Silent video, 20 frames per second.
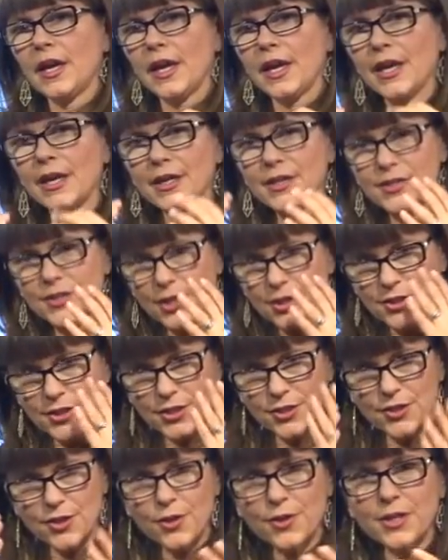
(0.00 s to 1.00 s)
And I start
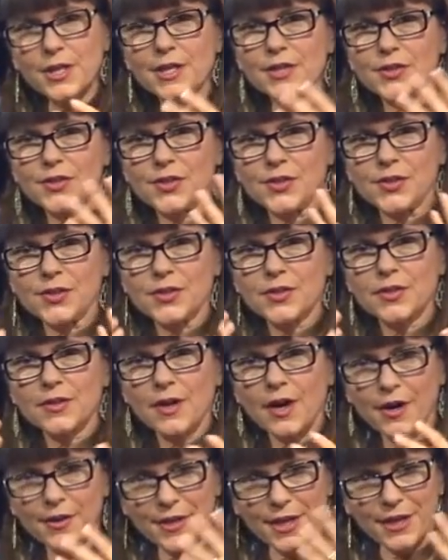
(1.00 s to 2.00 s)
to notice,
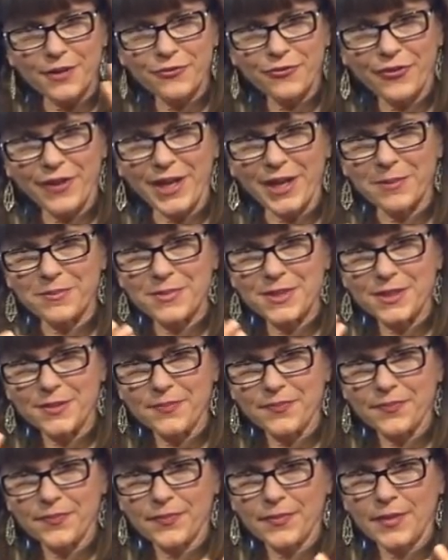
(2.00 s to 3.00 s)
are they inflamed?
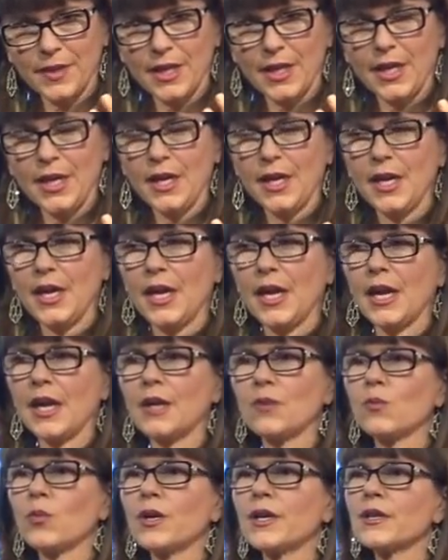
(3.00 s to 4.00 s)

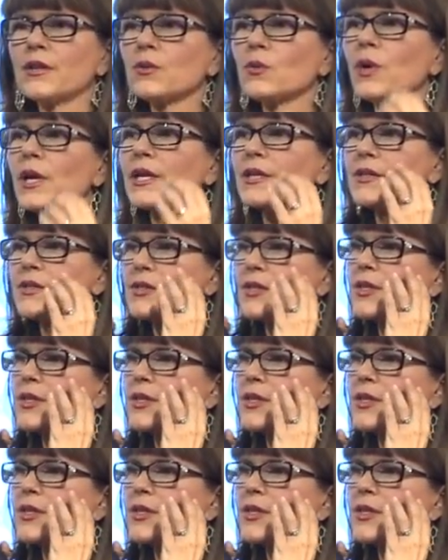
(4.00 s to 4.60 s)
And one of the ways